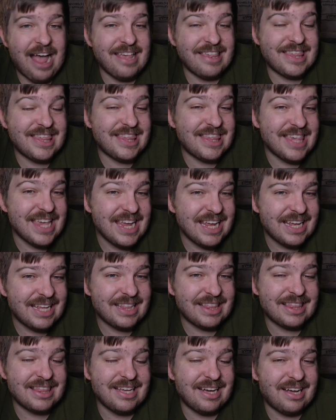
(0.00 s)
I
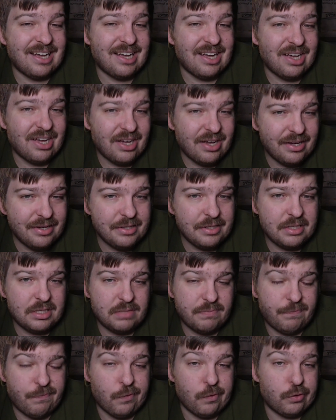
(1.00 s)
think the
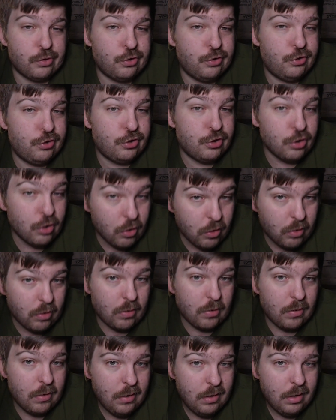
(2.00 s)
Hunts, for
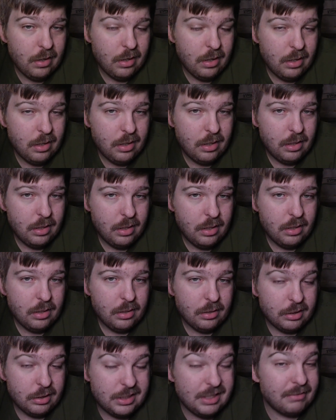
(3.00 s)
sure,
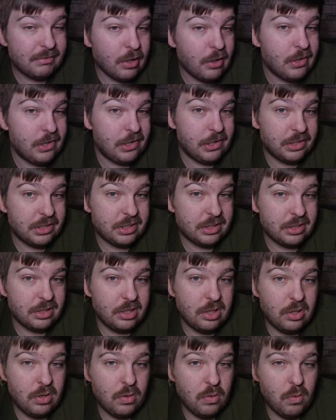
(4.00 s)
the Chiefs owners
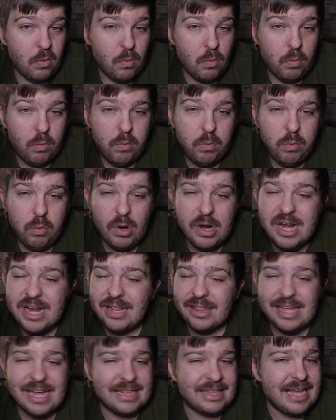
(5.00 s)

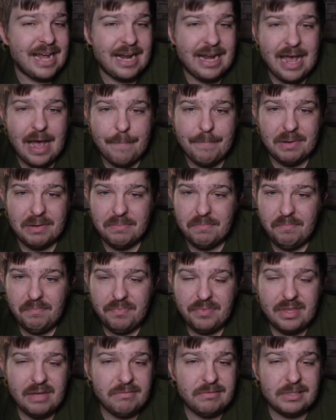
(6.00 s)
wouldn't let that happen.
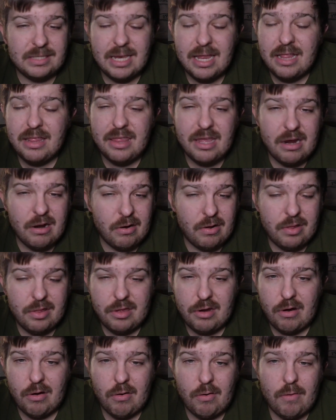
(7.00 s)
They've, they're
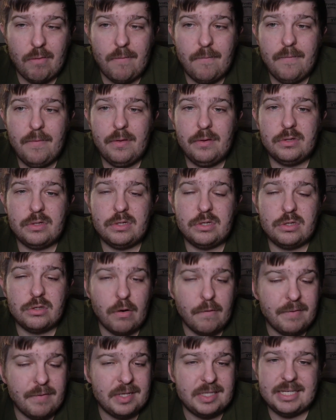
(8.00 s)
they're
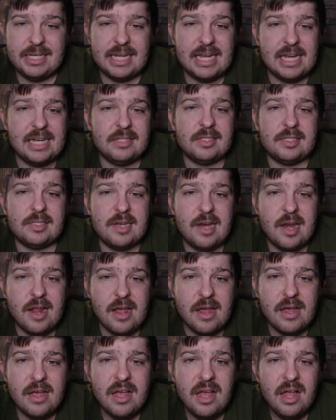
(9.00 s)
servants to Kansas
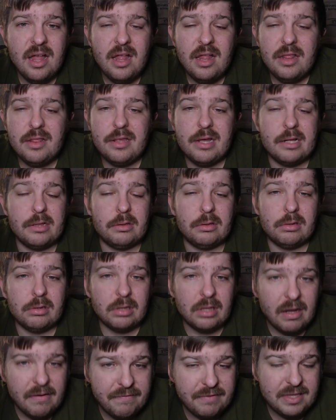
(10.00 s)
City. They
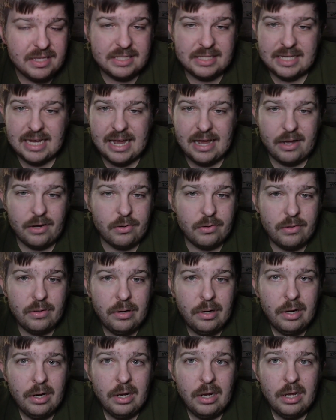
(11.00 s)
love this
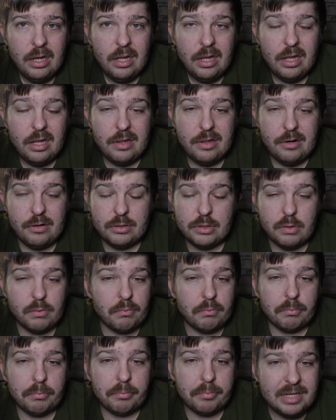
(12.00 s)
town there's
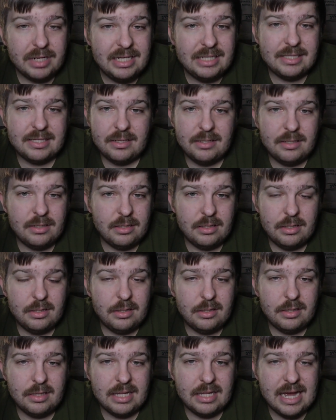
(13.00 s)
a
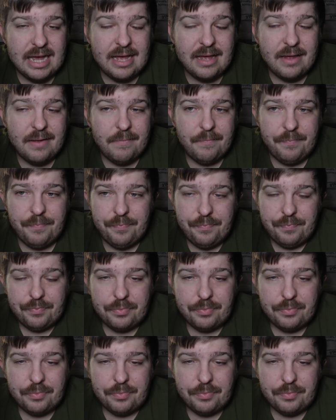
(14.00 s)
reason that